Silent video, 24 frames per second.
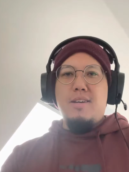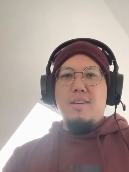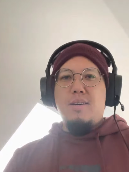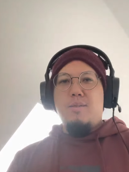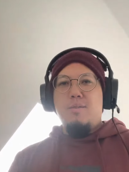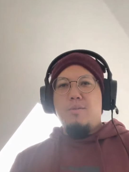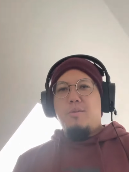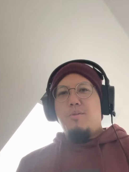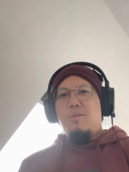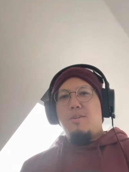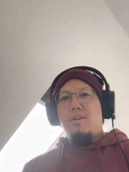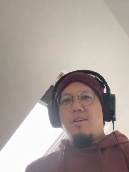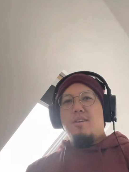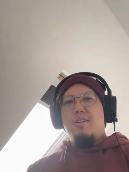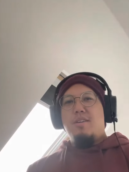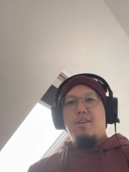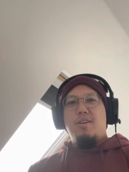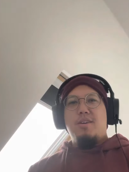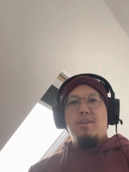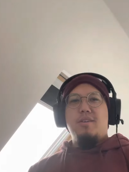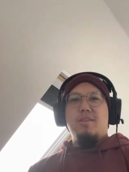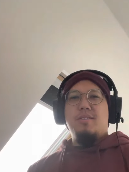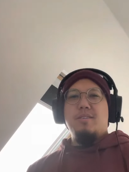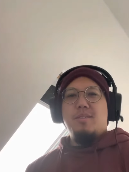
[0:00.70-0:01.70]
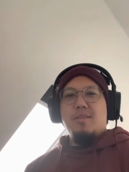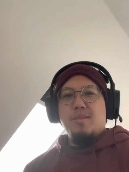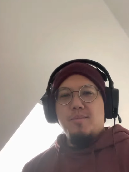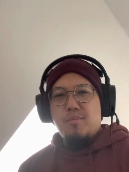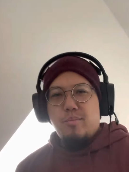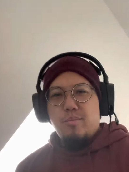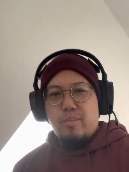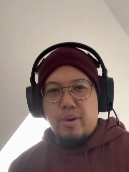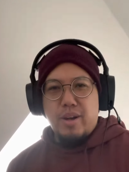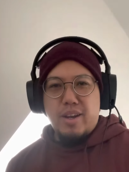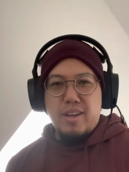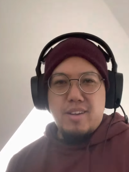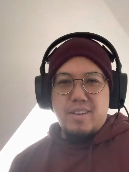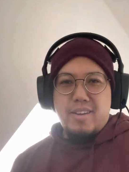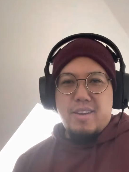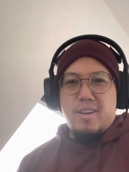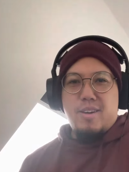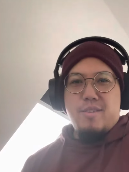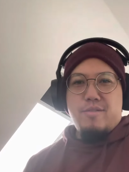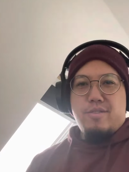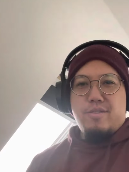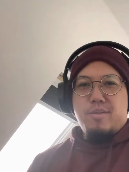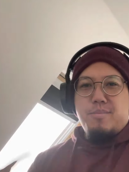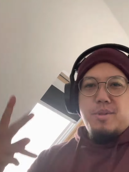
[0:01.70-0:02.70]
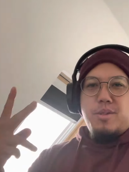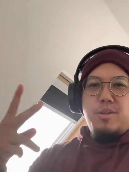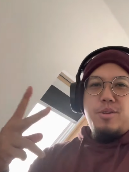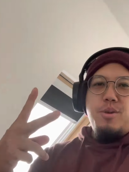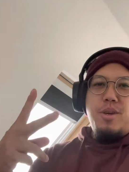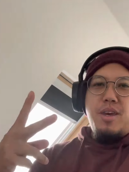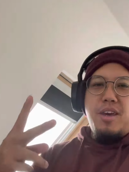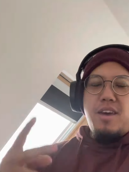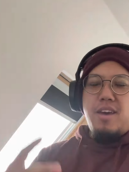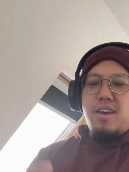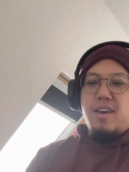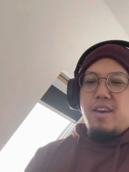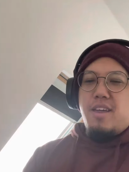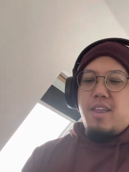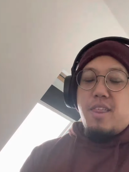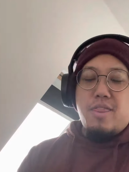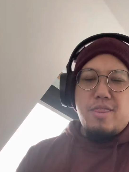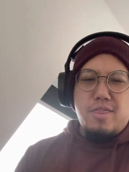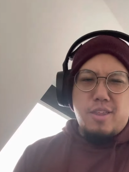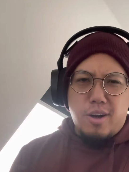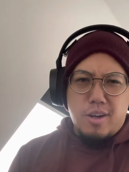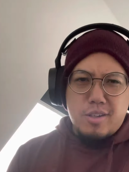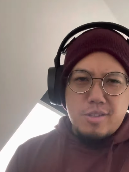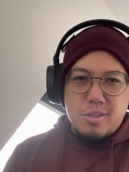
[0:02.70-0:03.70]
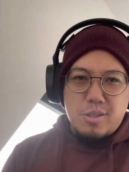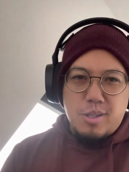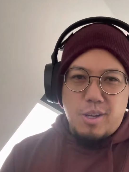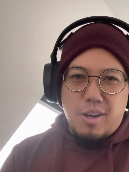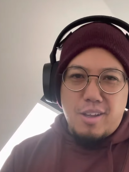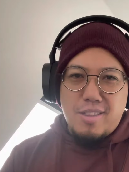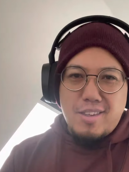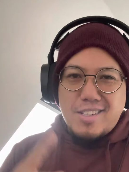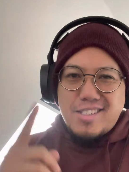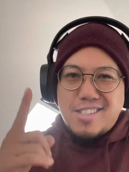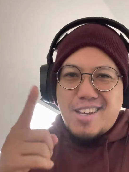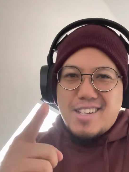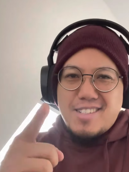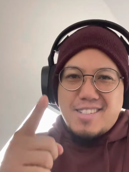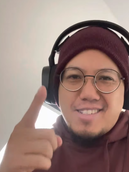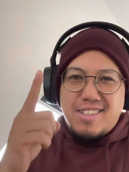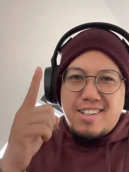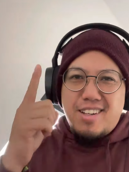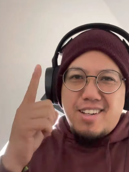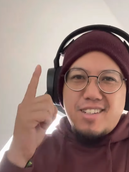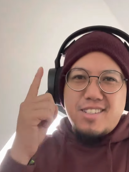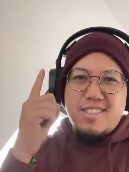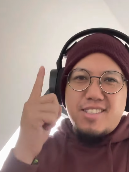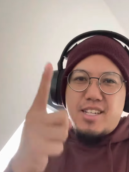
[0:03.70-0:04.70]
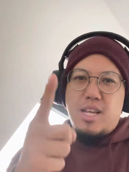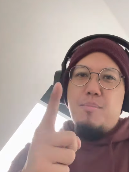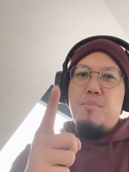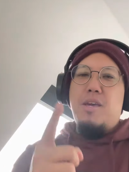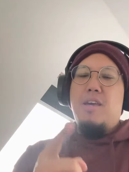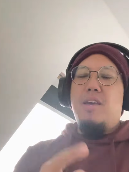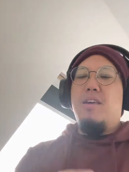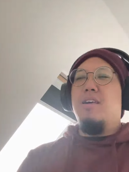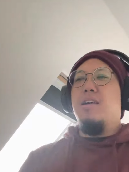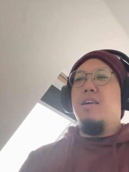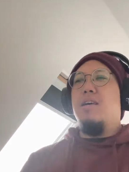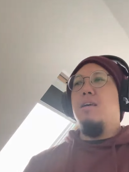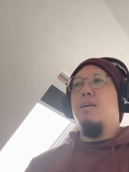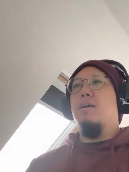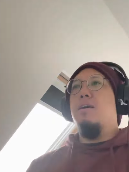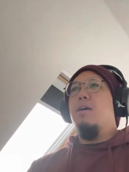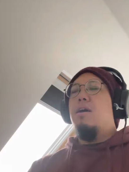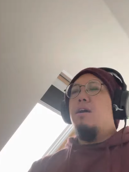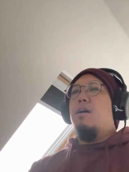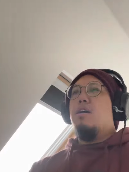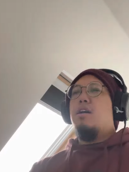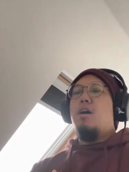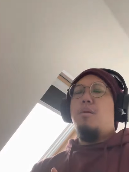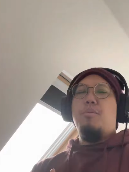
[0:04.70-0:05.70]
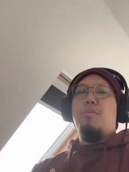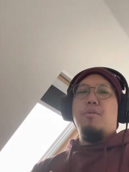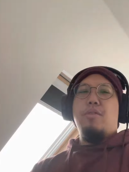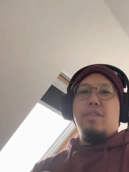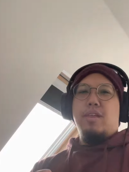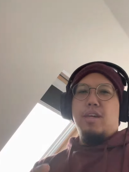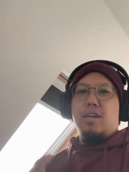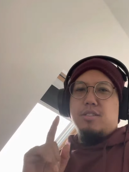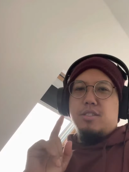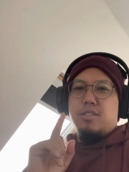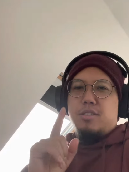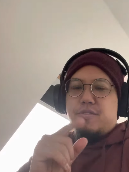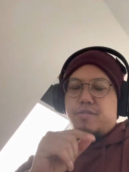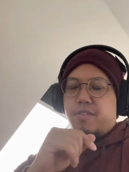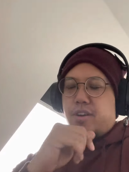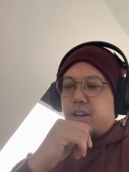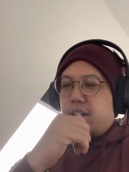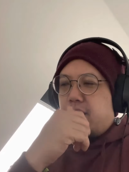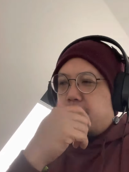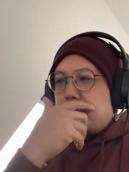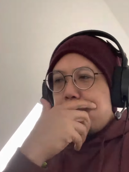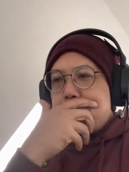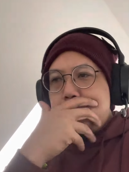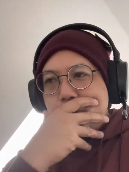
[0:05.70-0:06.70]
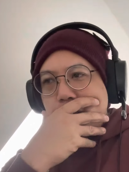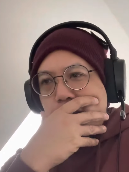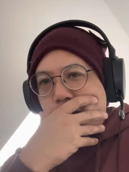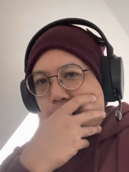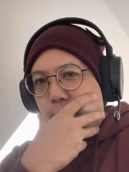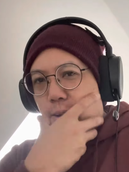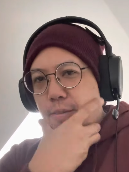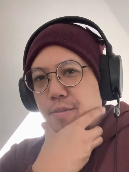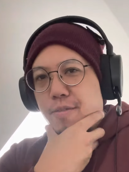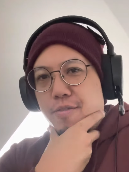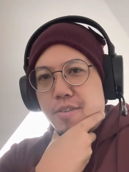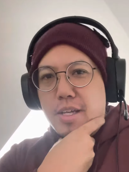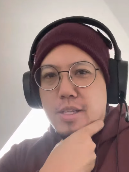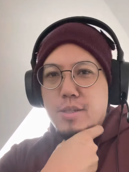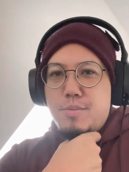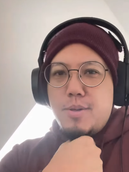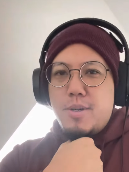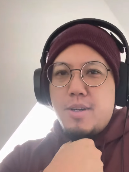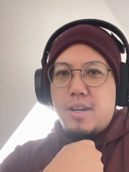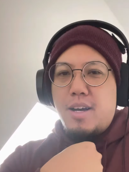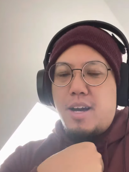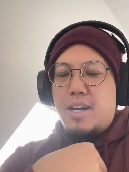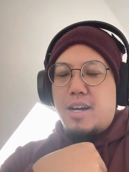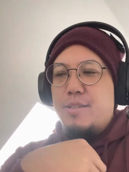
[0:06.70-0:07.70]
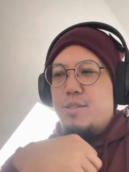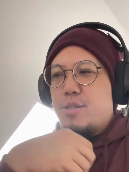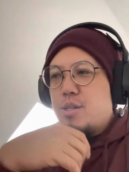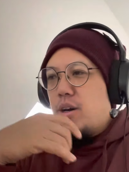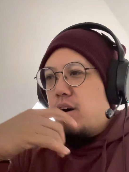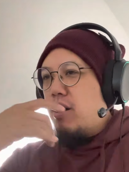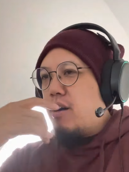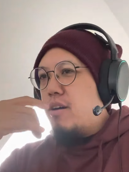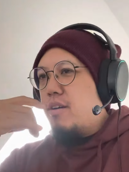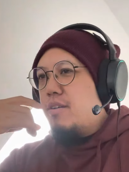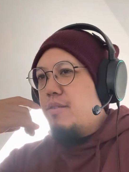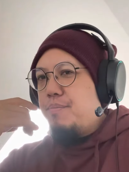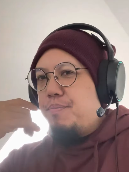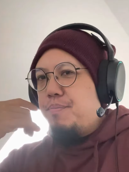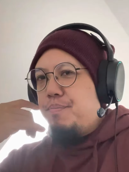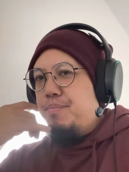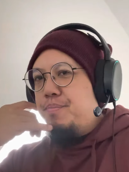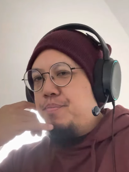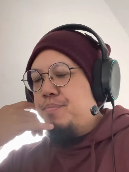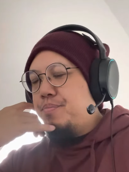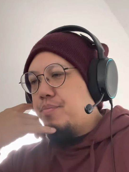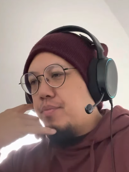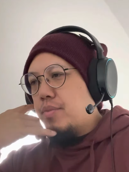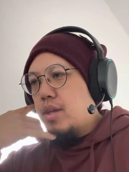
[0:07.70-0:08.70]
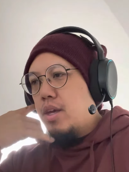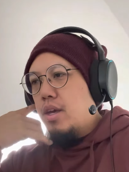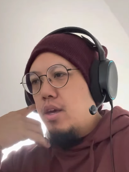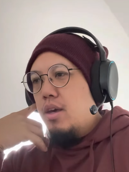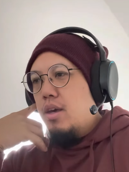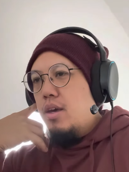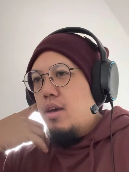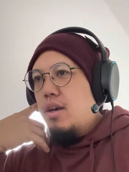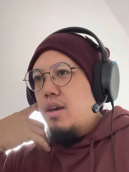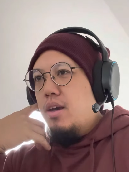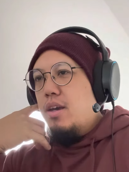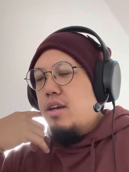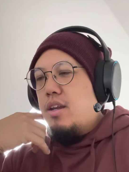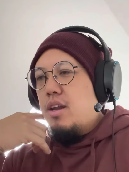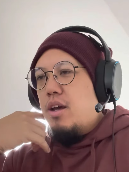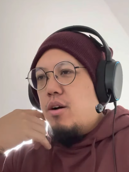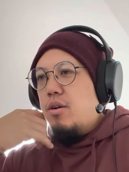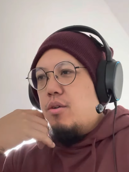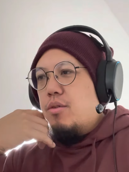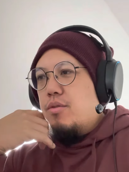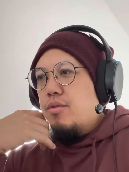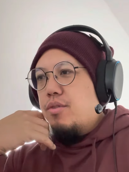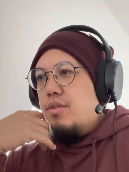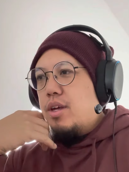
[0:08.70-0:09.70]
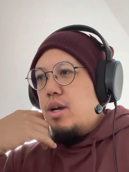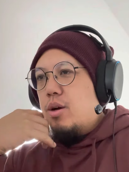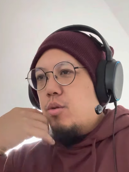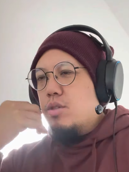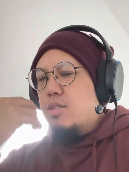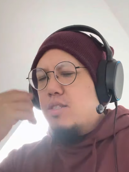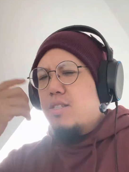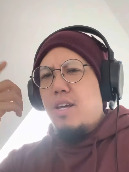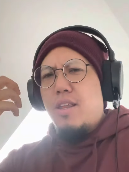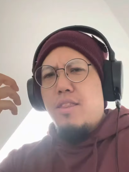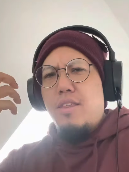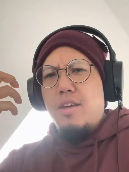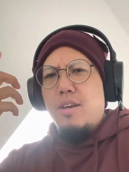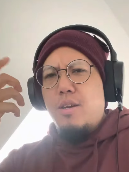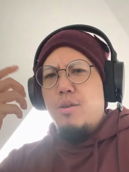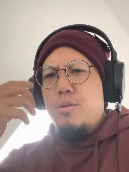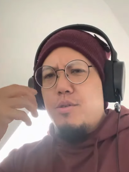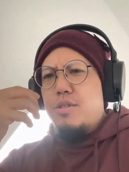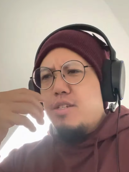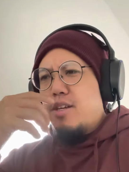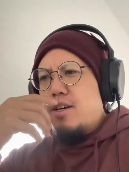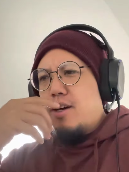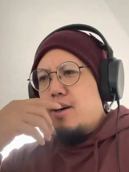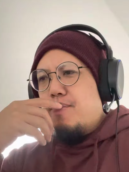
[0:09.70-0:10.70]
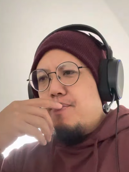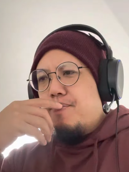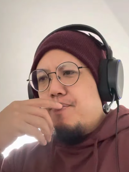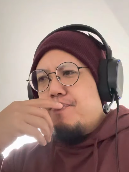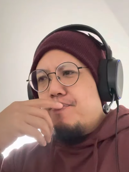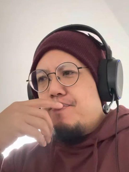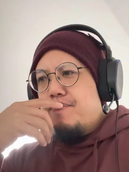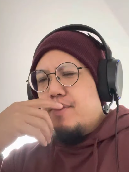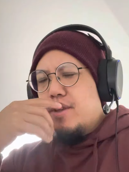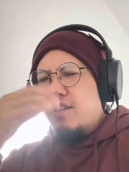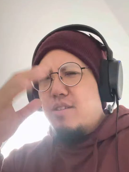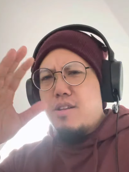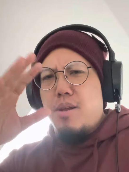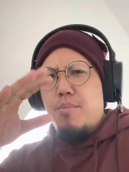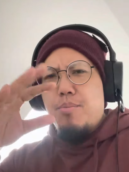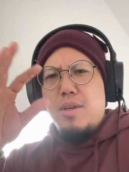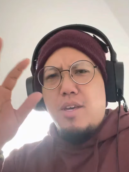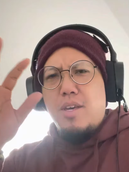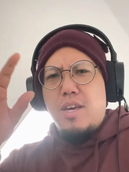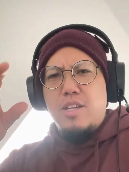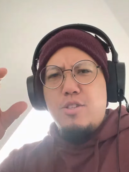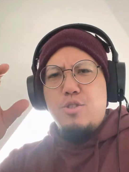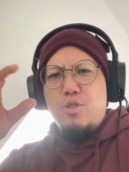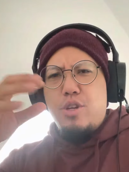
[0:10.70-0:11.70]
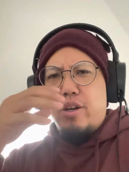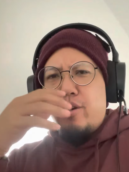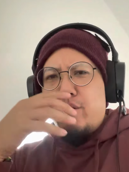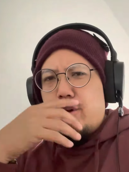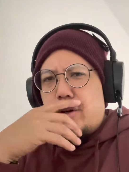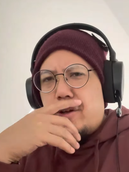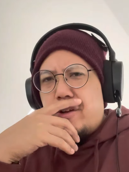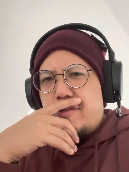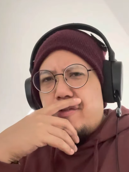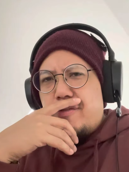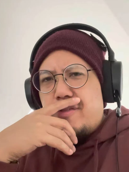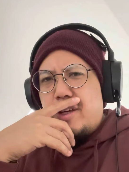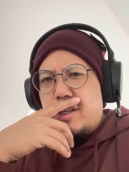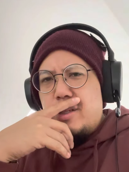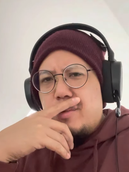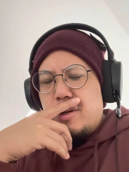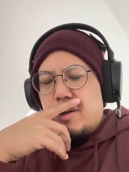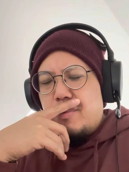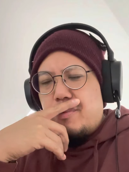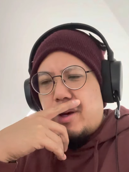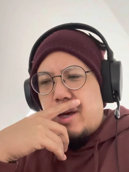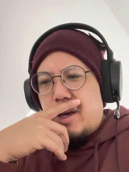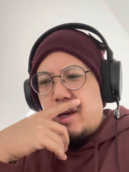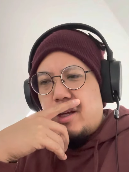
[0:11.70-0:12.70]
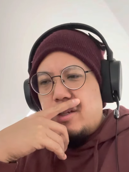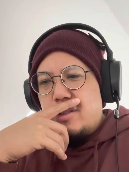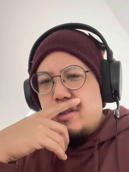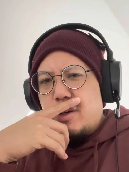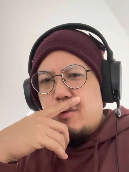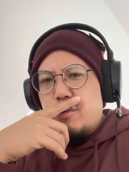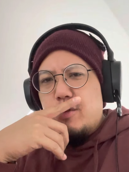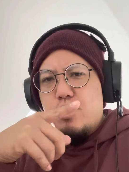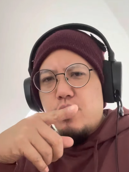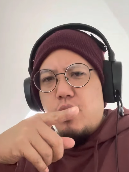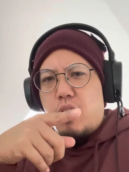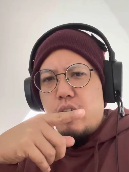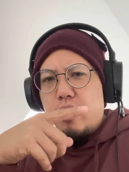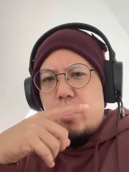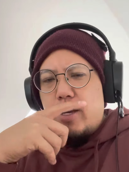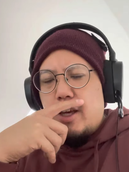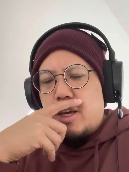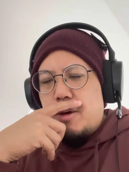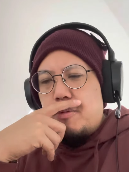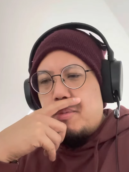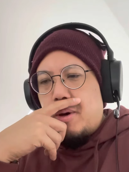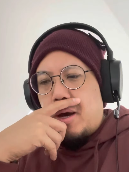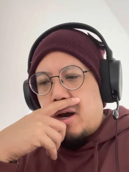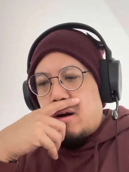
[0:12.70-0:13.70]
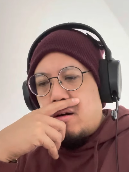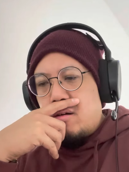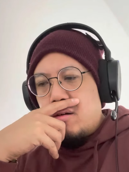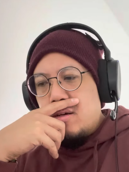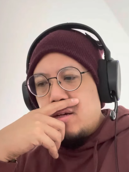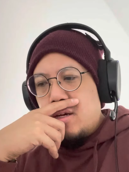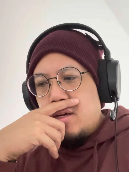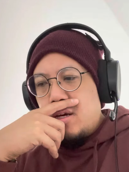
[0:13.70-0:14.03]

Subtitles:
What's going on, y'all? Brandon here from the UK. Thoughts on the Tesla Semi? A couple things. It's funny. On Facebook, I saw, there was, I think it was something engineering on the Facebook page that was talking about